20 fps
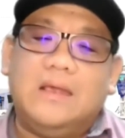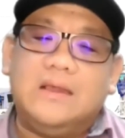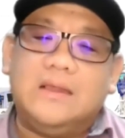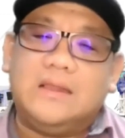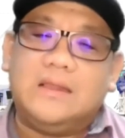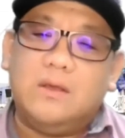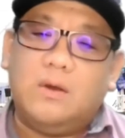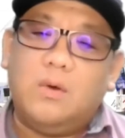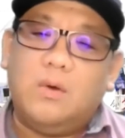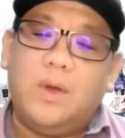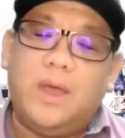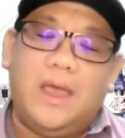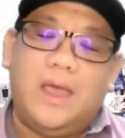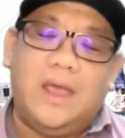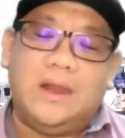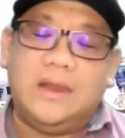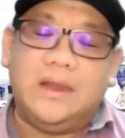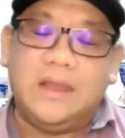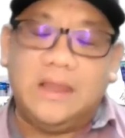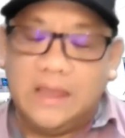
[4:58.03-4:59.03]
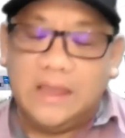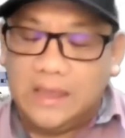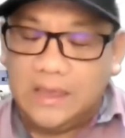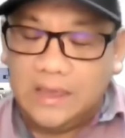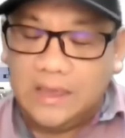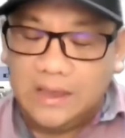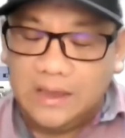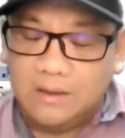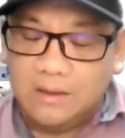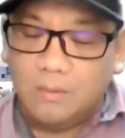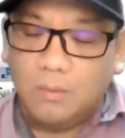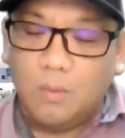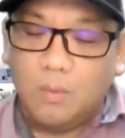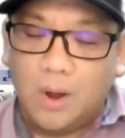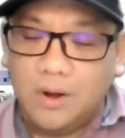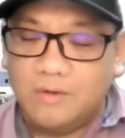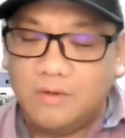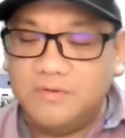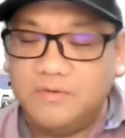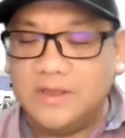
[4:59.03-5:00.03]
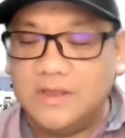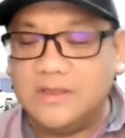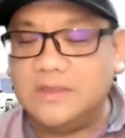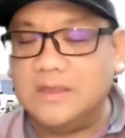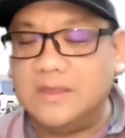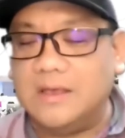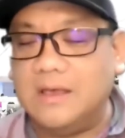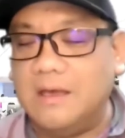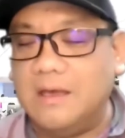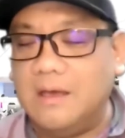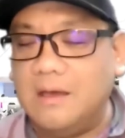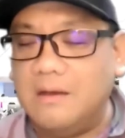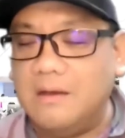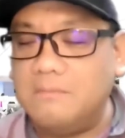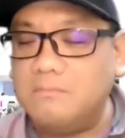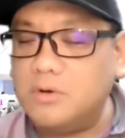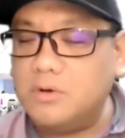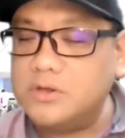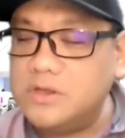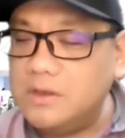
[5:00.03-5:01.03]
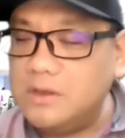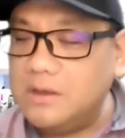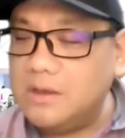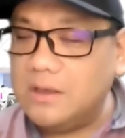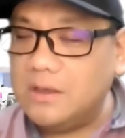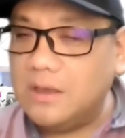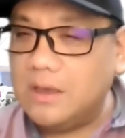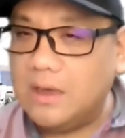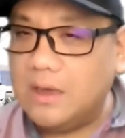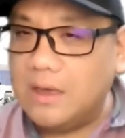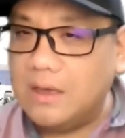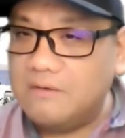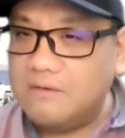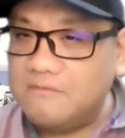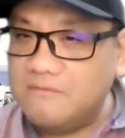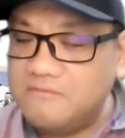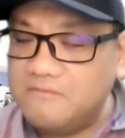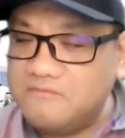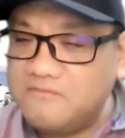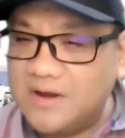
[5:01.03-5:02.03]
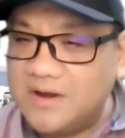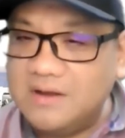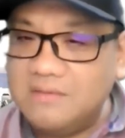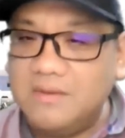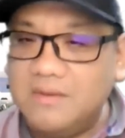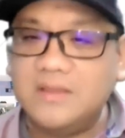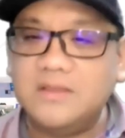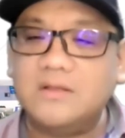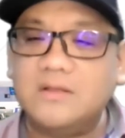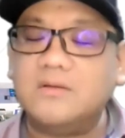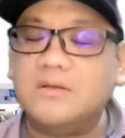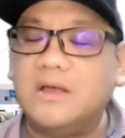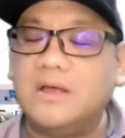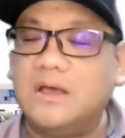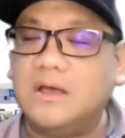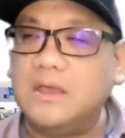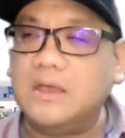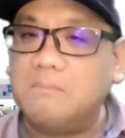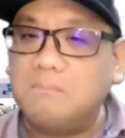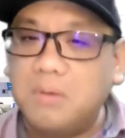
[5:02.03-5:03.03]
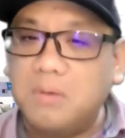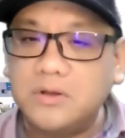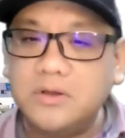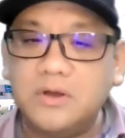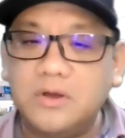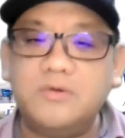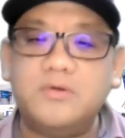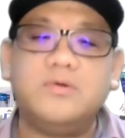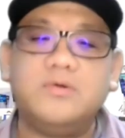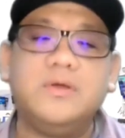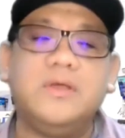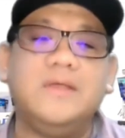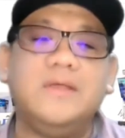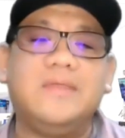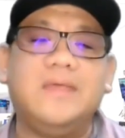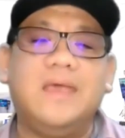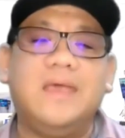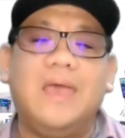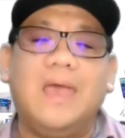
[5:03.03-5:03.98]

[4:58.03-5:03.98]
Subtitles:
so, and one of his most fundamental, important role is